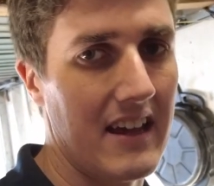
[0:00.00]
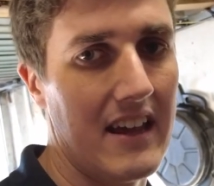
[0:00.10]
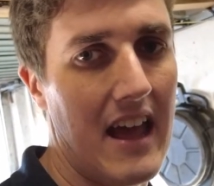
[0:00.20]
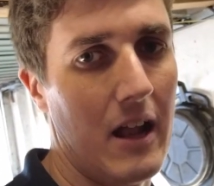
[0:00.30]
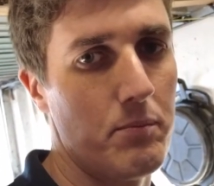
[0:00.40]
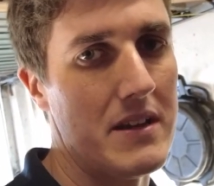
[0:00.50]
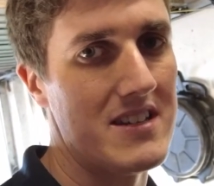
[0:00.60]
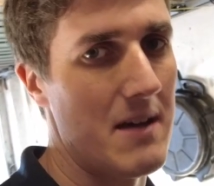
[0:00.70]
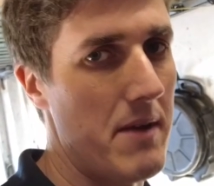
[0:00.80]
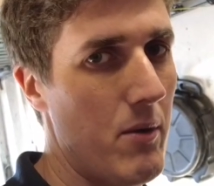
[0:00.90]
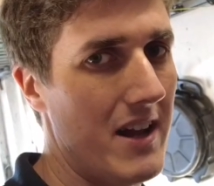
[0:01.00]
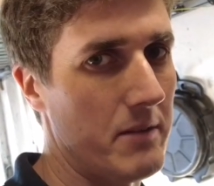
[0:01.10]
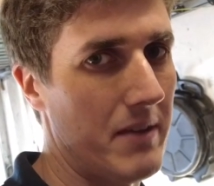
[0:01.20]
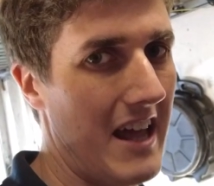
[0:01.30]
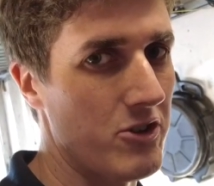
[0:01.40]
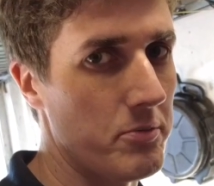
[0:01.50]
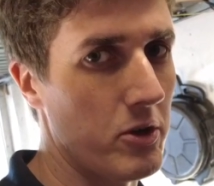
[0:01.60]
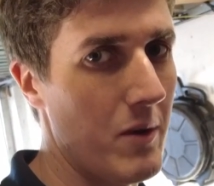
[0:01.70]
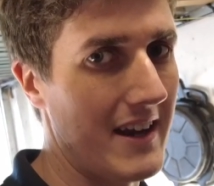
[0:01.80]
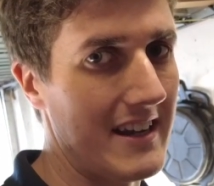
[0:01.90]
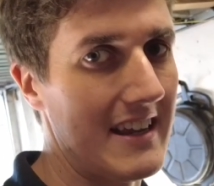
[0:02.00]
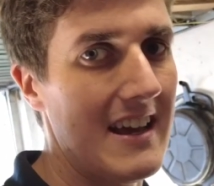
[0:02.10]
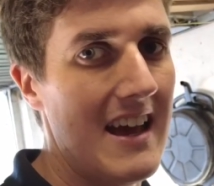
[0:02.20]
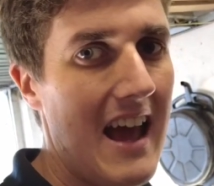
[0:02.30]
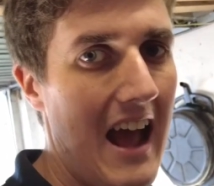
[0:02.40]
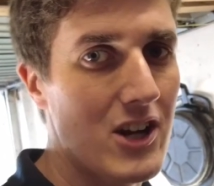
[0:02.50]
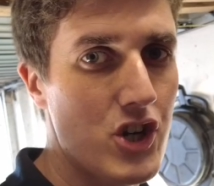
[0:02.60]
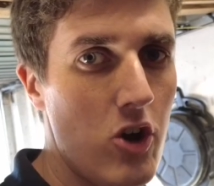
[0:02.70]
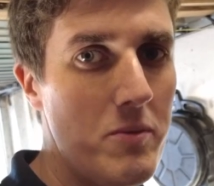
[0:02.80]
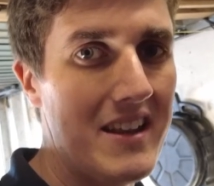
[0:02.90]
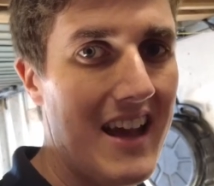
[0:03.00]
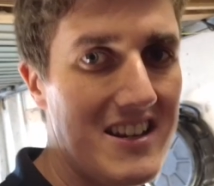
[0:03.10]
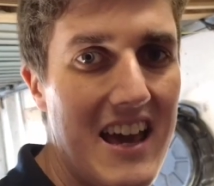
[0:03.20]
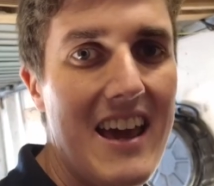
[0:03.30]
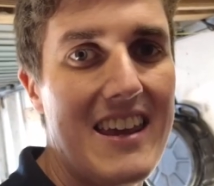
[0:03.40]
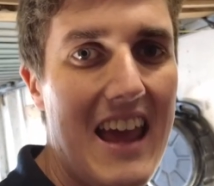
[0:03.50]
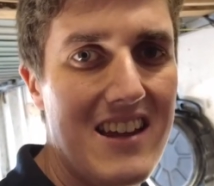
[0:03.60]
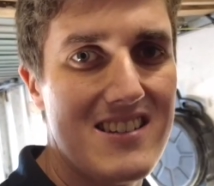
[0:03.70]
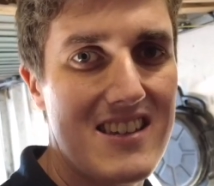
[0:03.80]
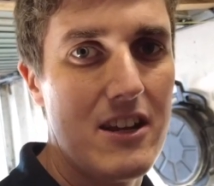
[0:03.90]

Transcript: helped me set my welding plant up correctly and show me that yes,